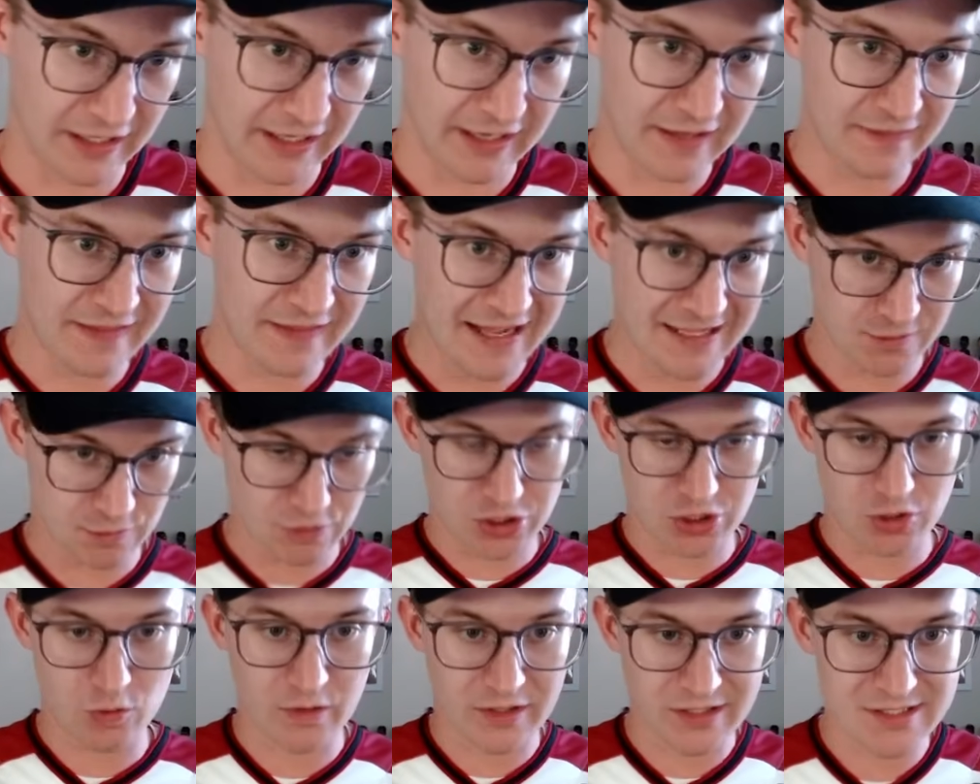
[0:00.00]
and that's
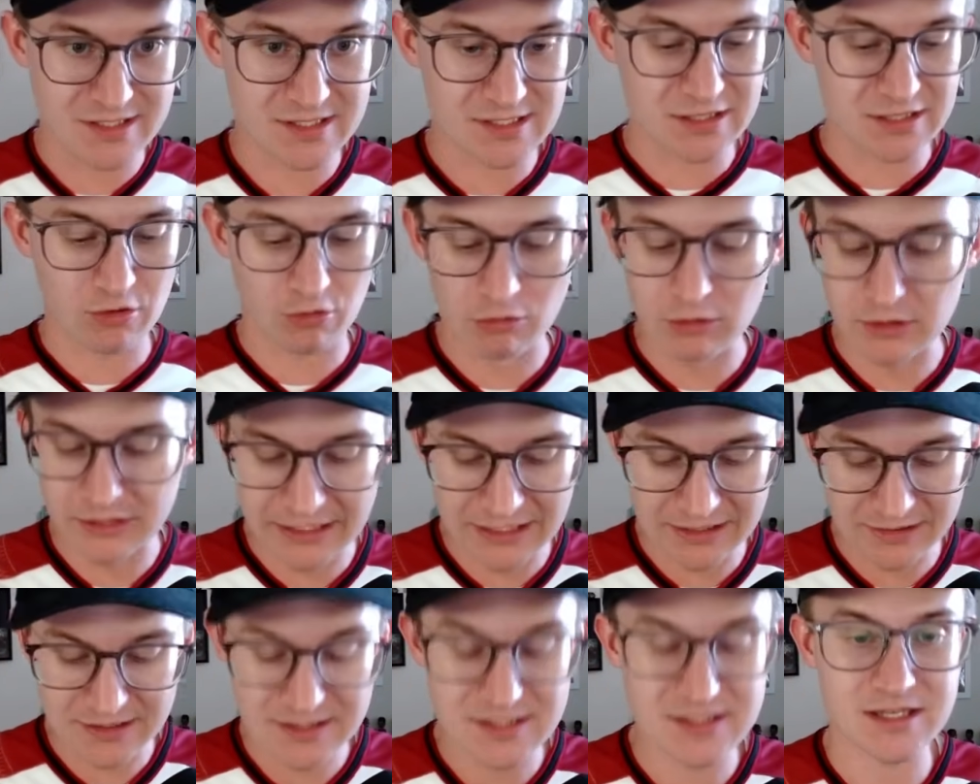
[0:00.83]
what you want to see early
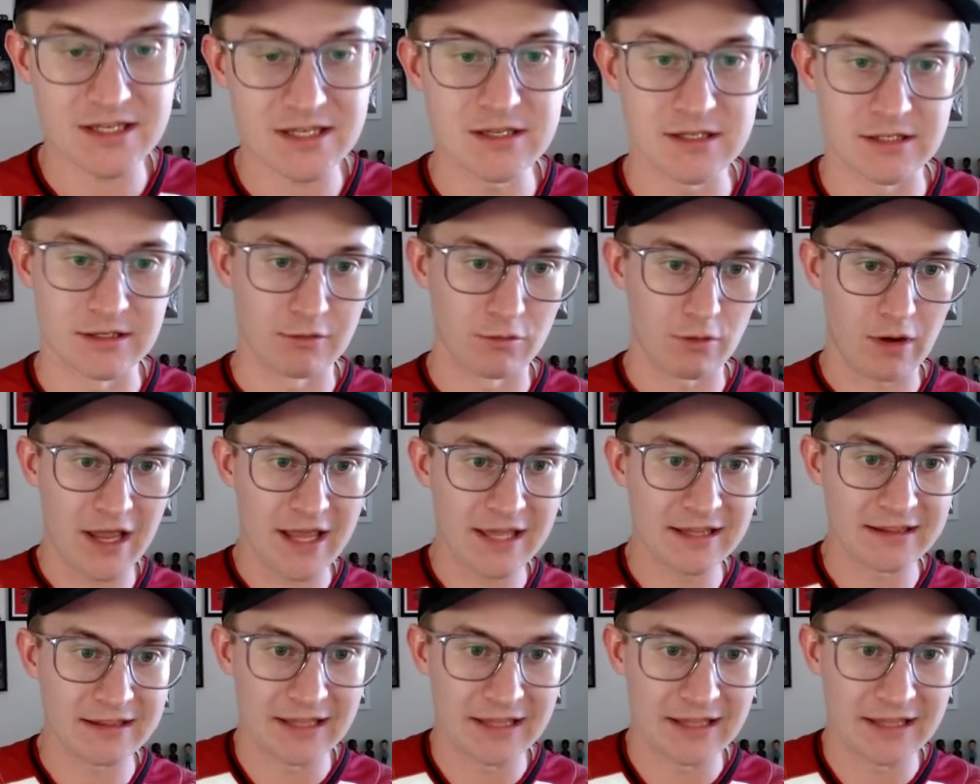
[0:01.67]
in the season, right?